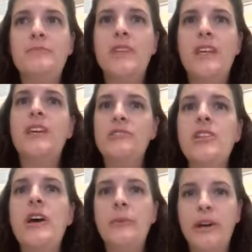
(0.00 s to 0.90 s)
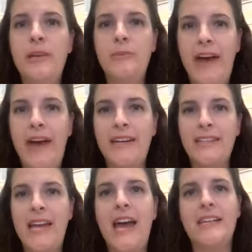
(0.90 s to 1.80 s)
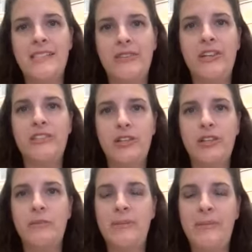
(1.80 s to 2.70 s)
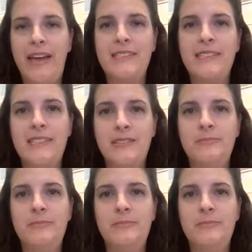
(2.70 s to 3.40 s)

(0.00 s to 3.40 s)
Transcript: those lower impact activities are going to be best.